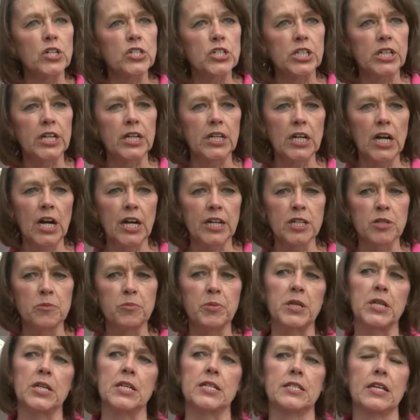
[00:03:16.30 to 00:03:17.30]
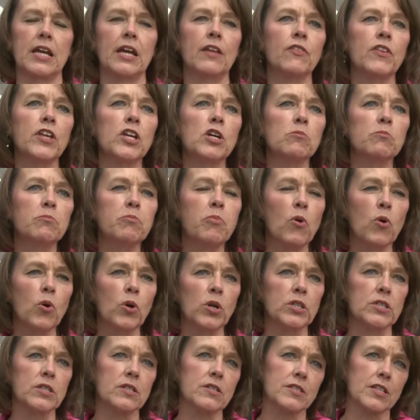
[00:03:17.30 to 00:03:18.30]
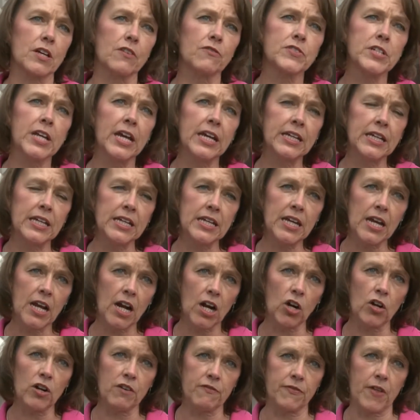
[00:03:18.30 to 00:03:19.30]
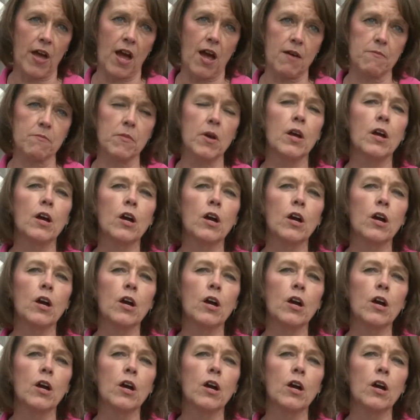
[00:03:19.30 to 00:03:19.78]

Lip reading: to get honeybees, and the importance of taking care of them.